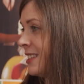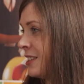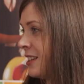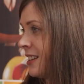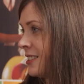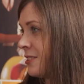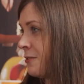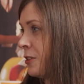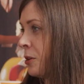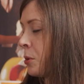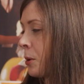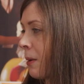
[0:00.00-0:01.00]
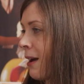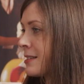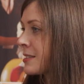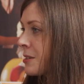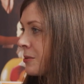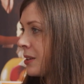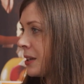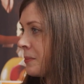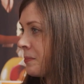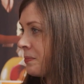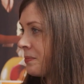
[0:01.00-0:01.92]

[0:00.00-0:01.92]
and to feel more positively.